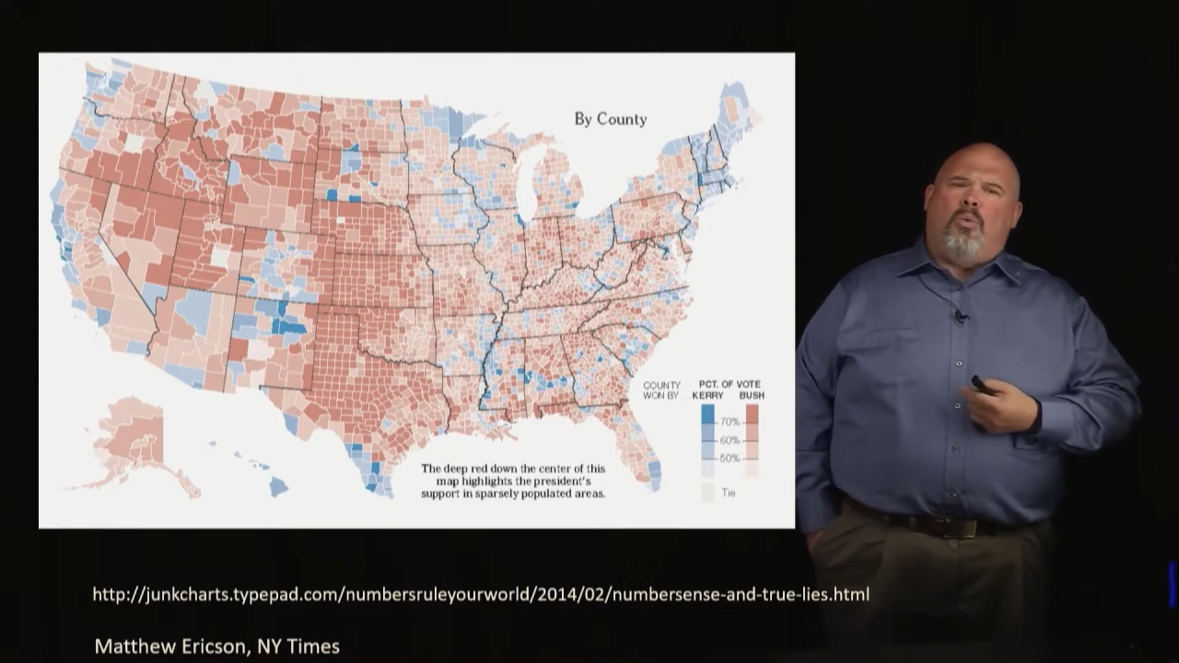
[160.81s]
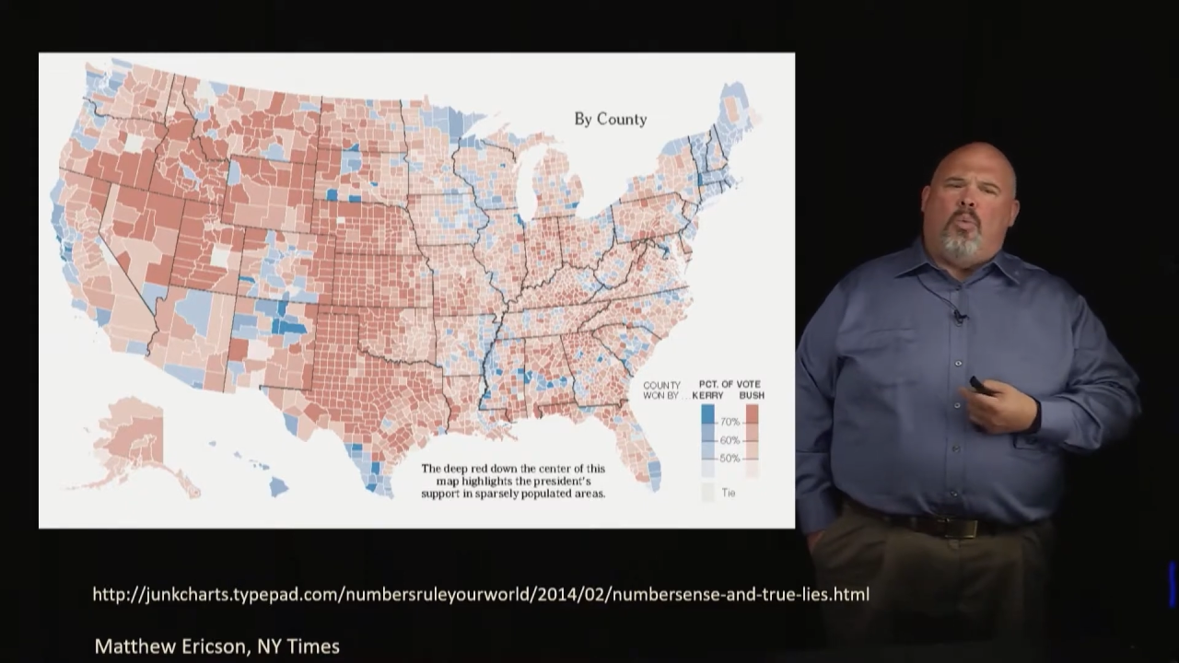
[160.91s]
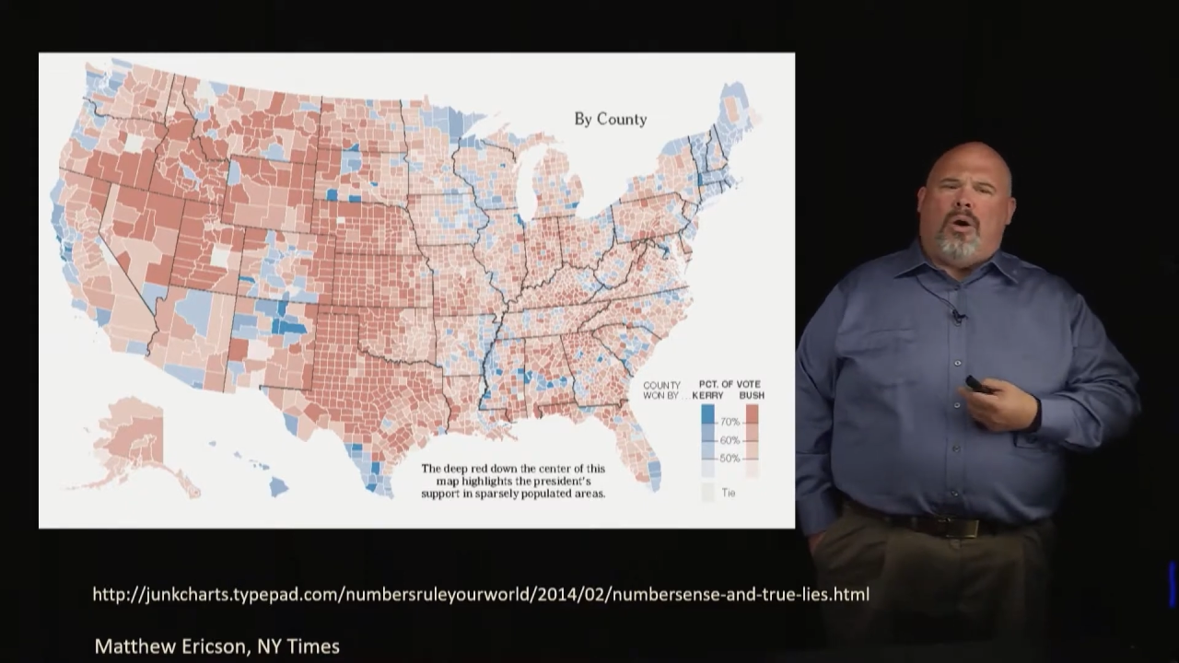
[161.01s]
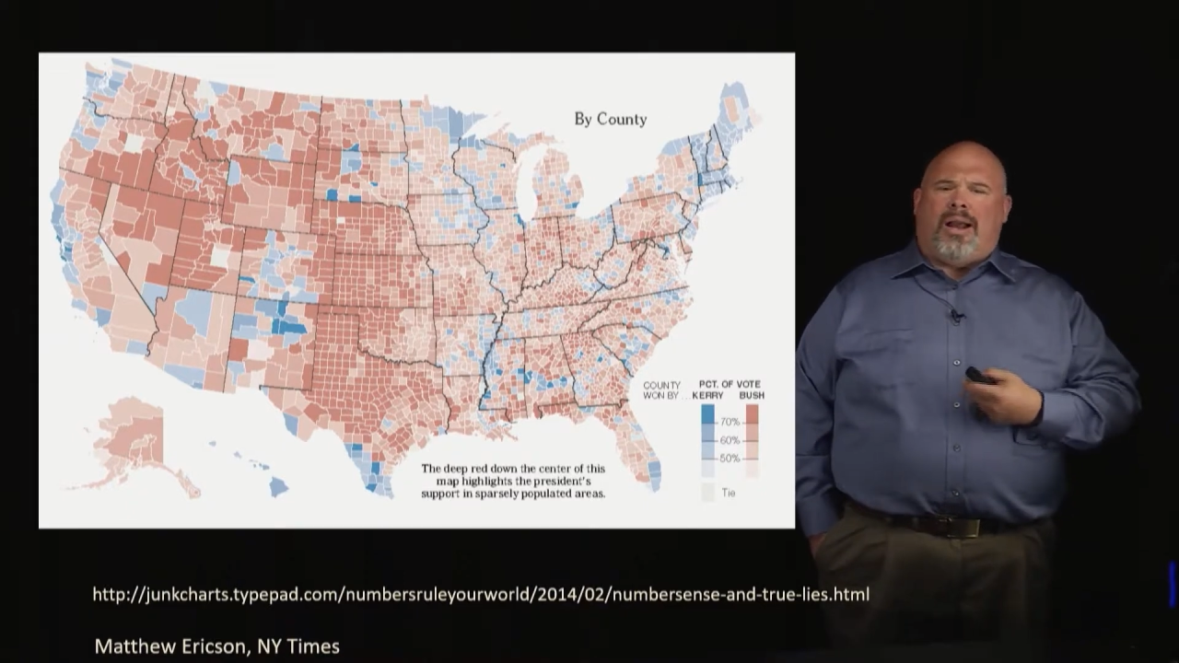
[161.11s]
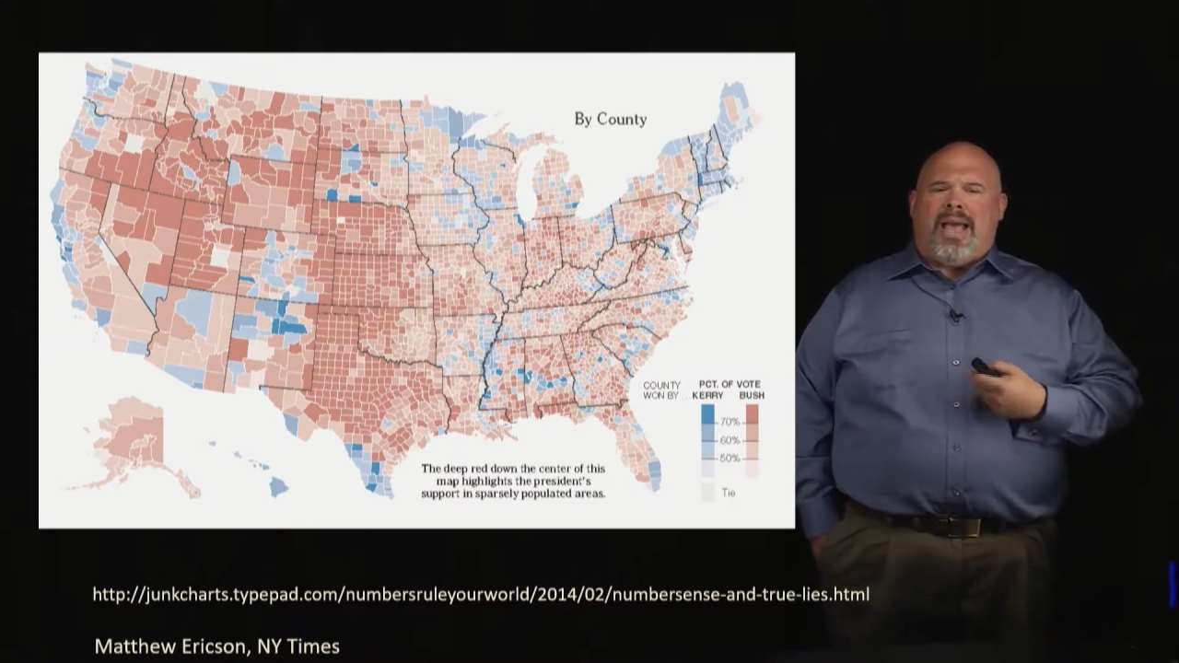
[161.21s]

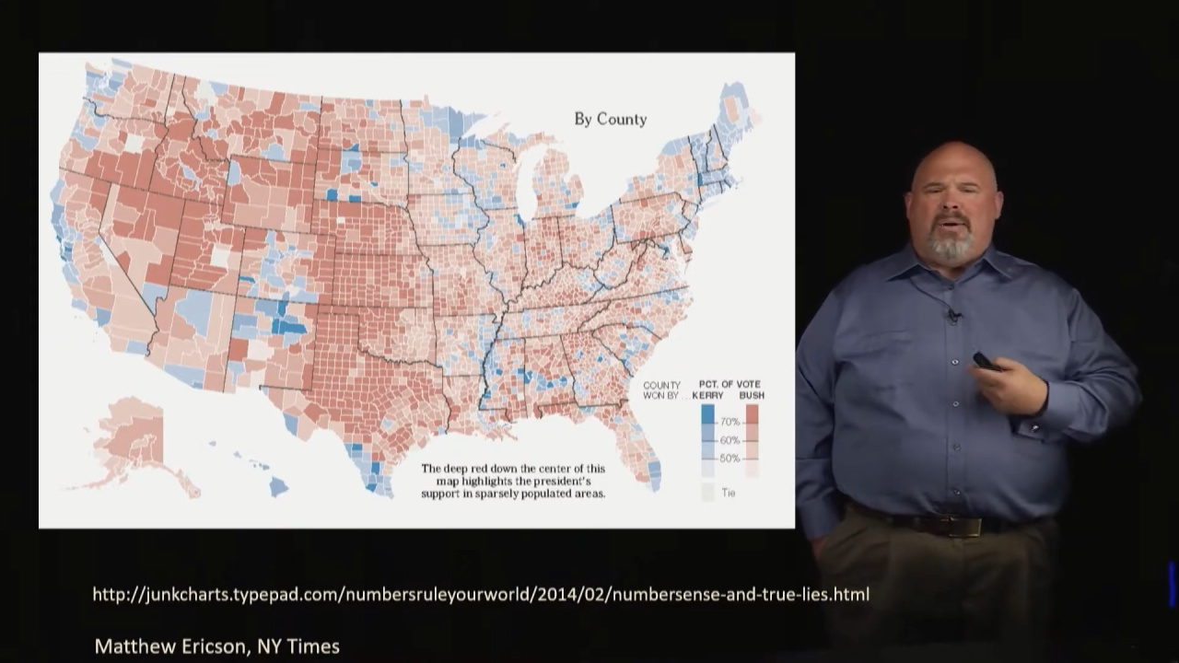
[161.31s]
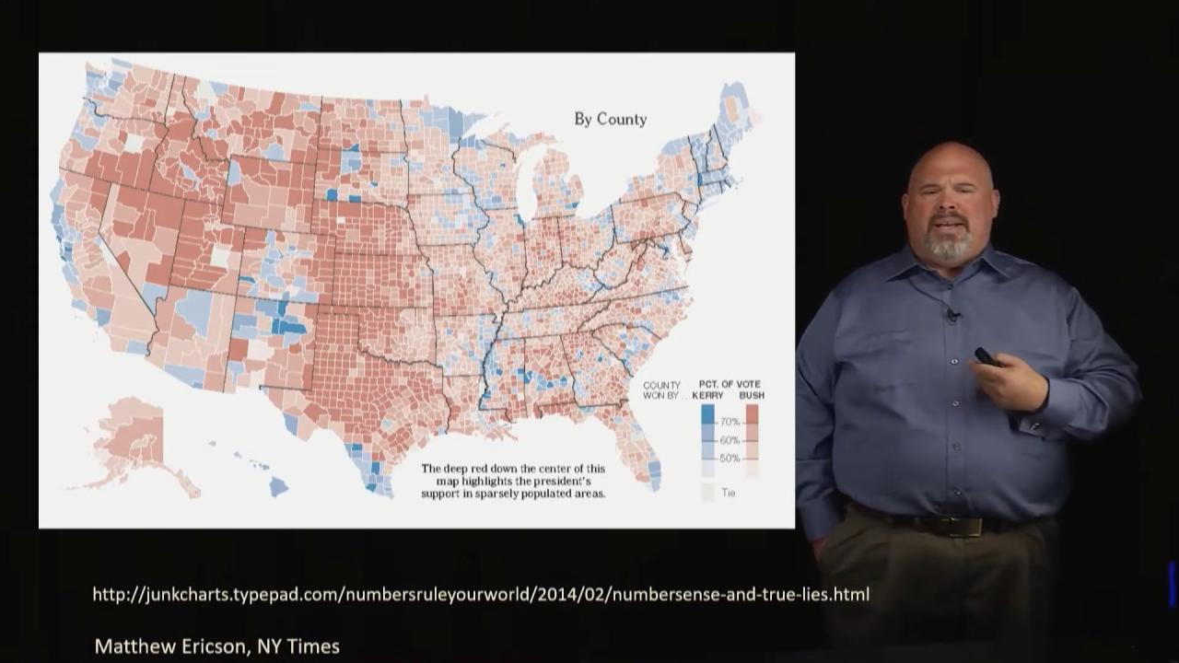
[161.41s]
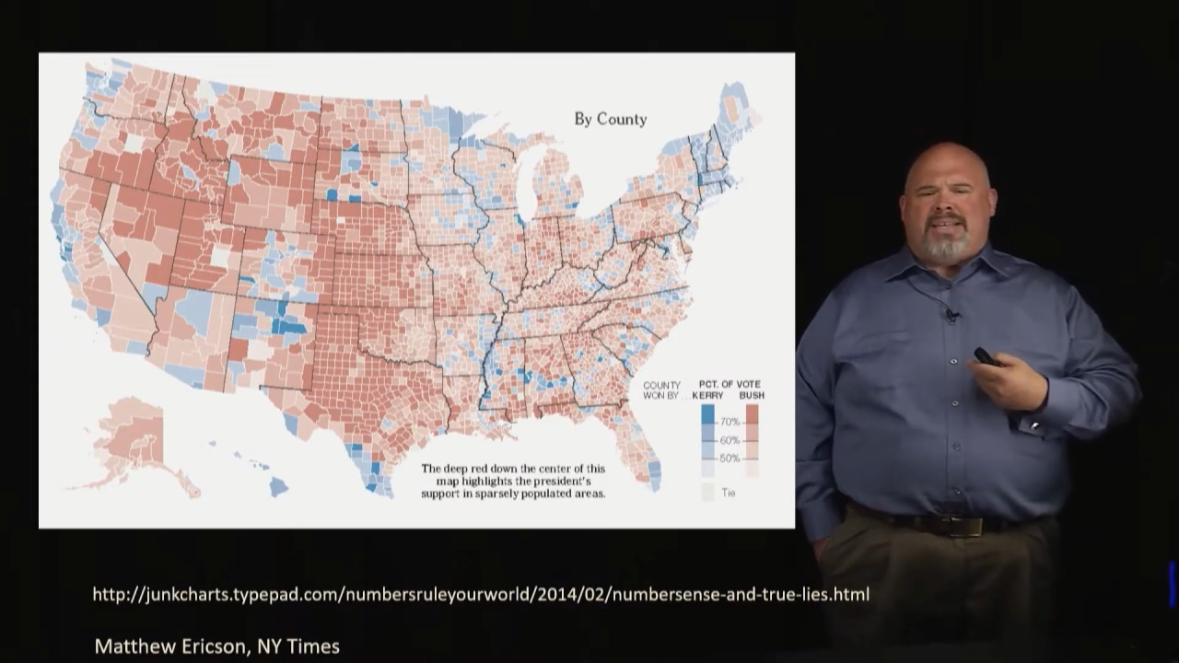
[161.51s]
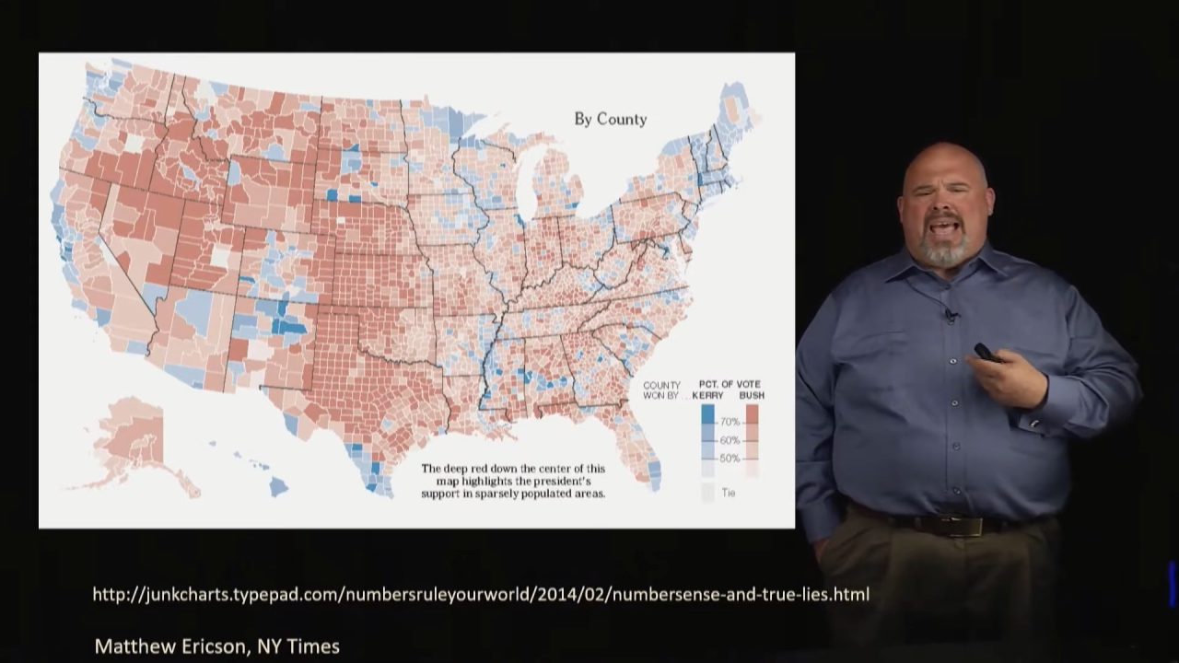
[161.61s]
where a county is